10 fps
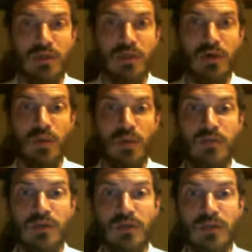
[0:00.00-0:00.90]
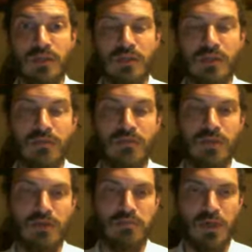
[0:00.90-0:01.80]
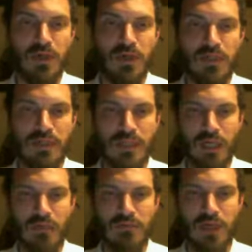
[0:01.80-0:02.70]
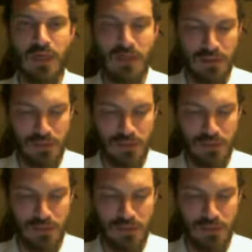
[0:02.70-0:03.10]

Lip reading: Hopefully you listened to the first part and the second part,